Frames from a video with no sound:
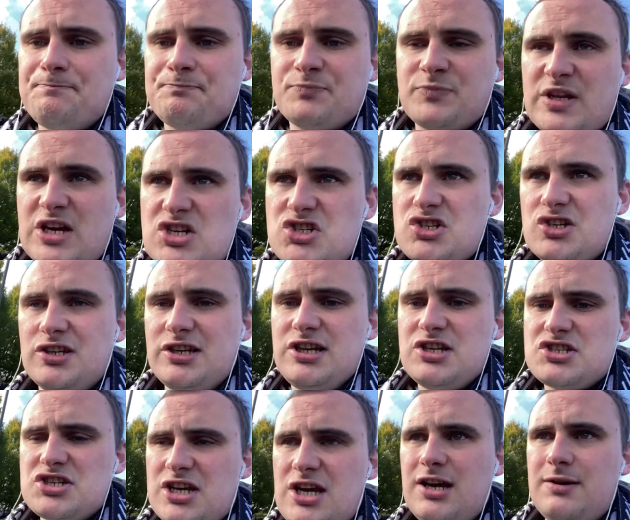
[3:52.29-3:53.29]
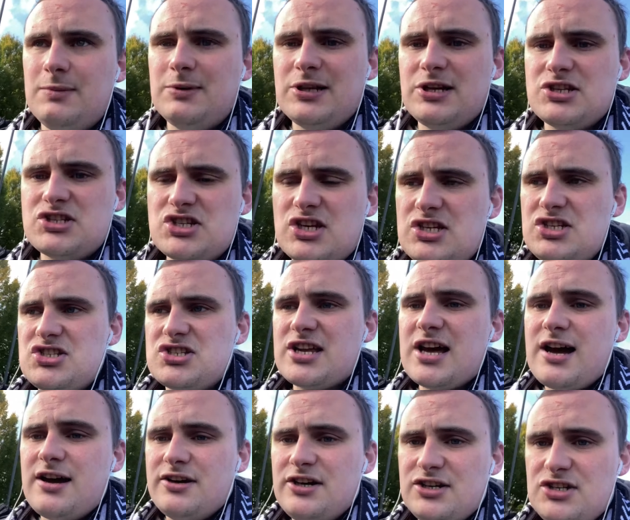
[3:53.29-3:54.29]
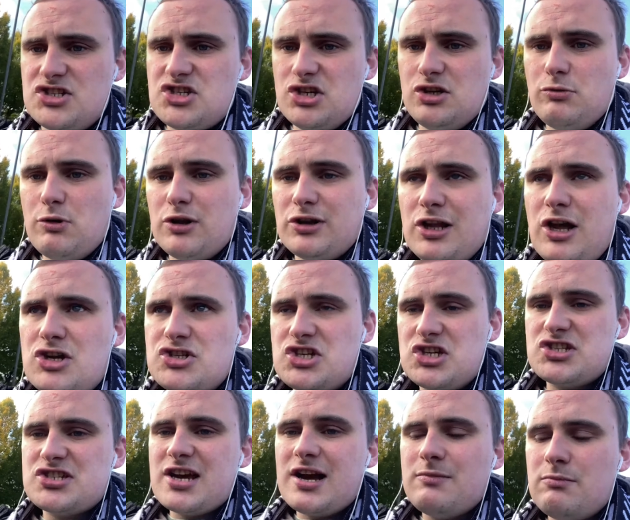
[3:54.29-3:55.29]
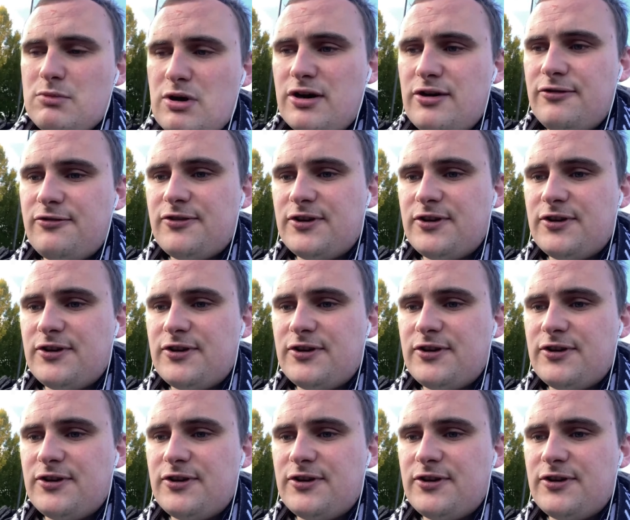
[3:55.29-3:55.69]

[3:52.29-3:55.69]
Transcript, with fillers: National League table uh, since that uh, 2 1 loss at Tamworth.